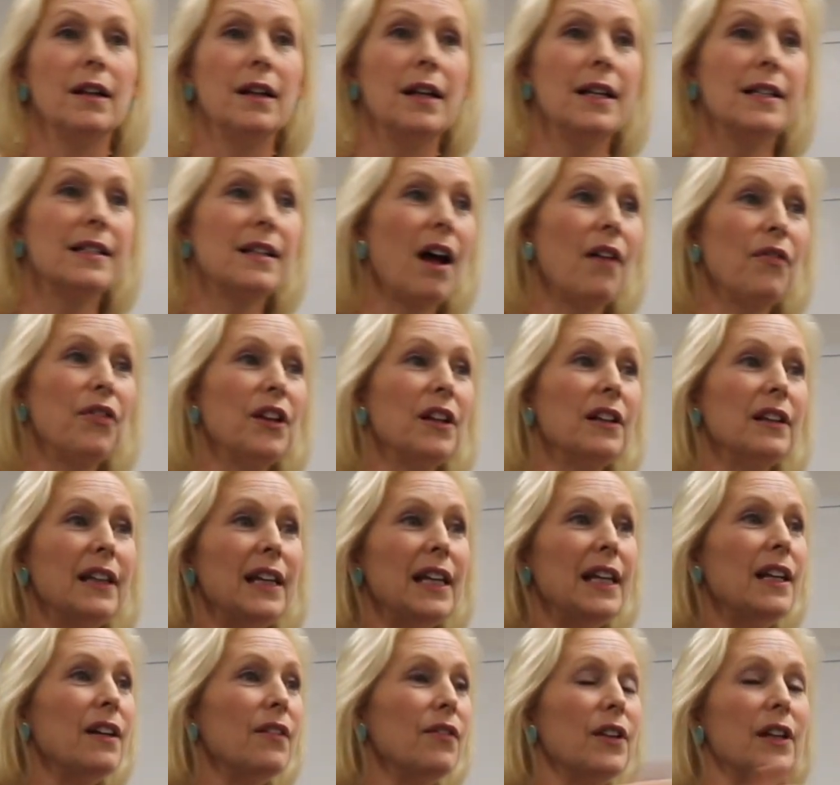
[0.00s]
He's got the
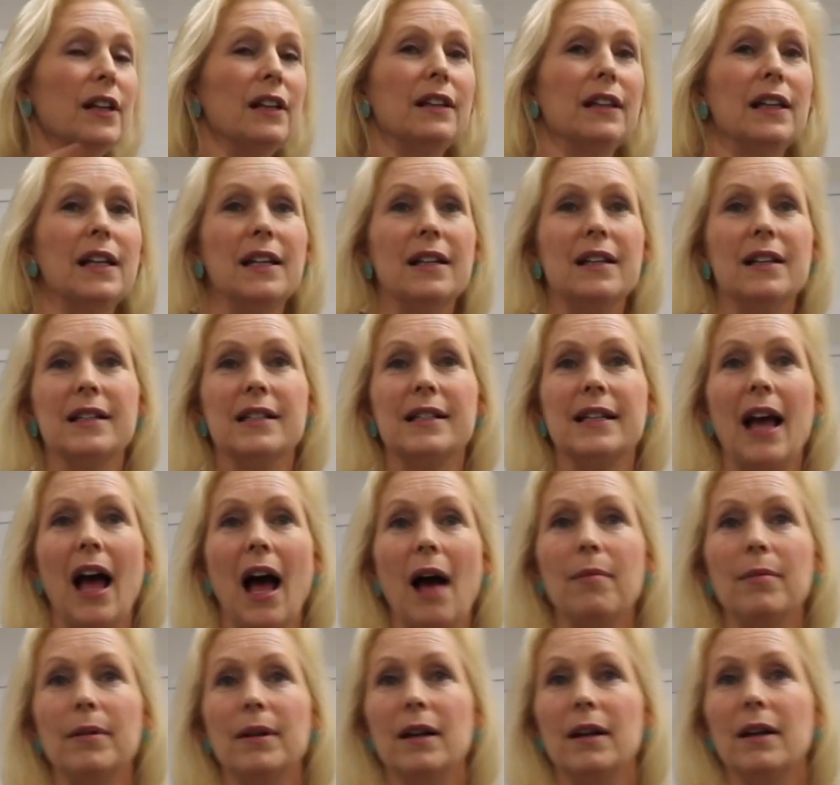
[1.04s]
elite of the elite in his
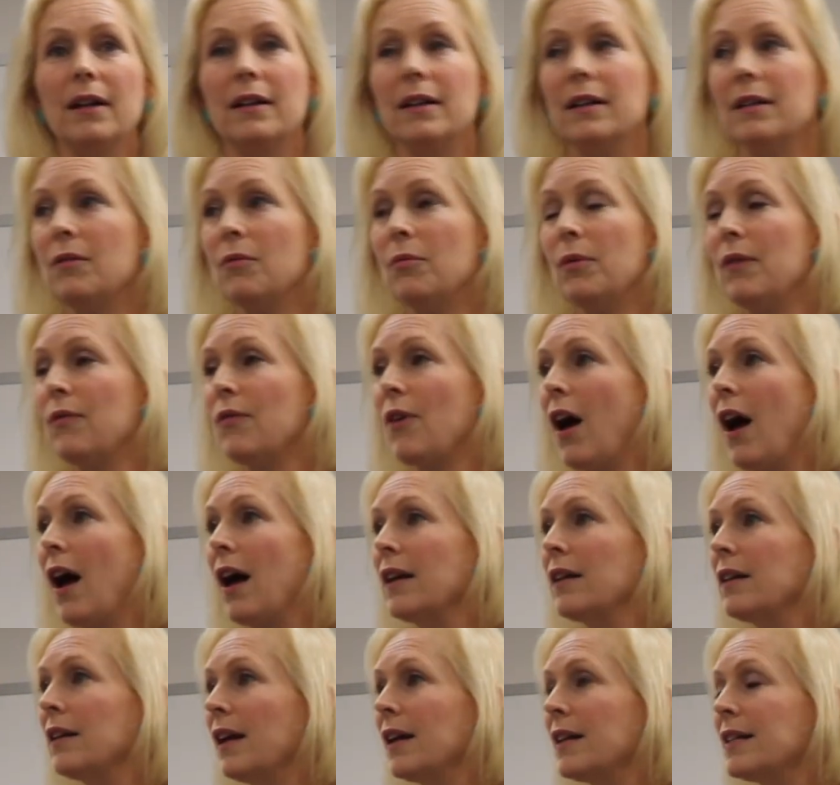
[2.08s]
cabinet. We've
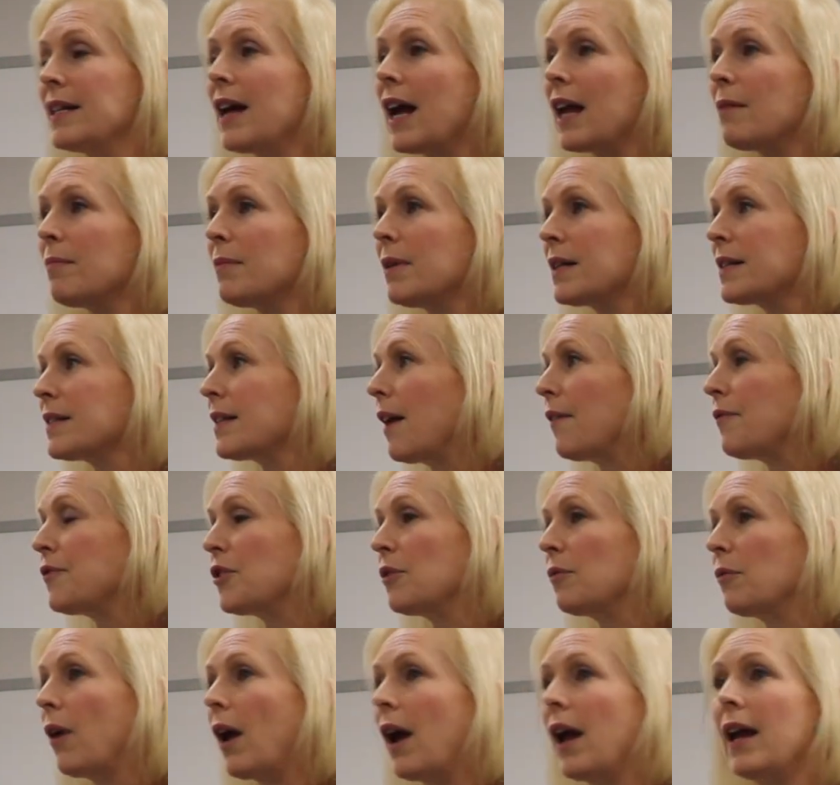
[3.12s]
got indictments left
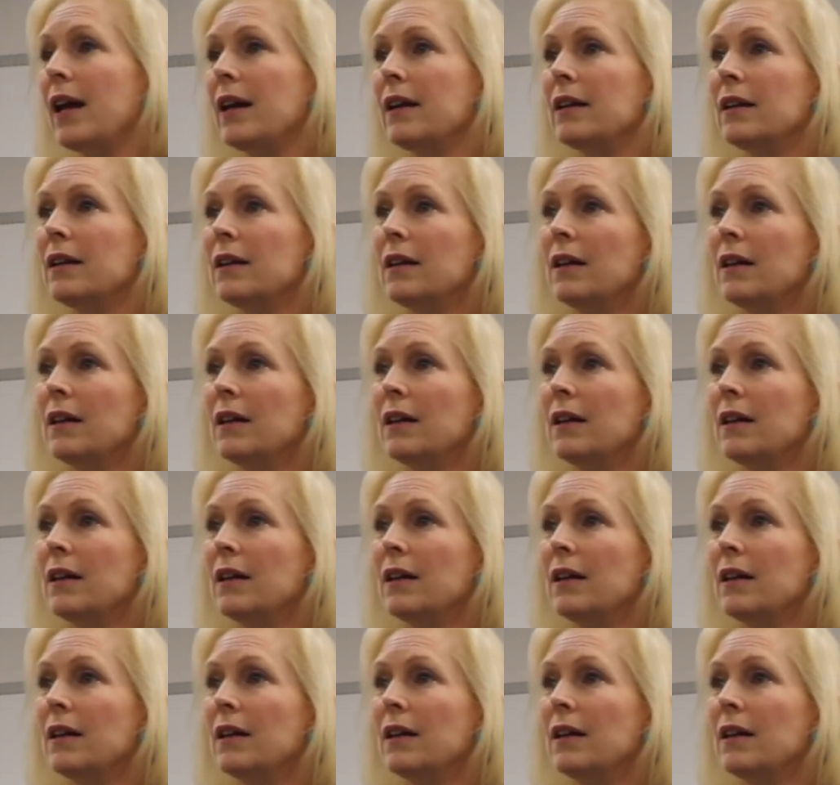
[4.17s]
and right.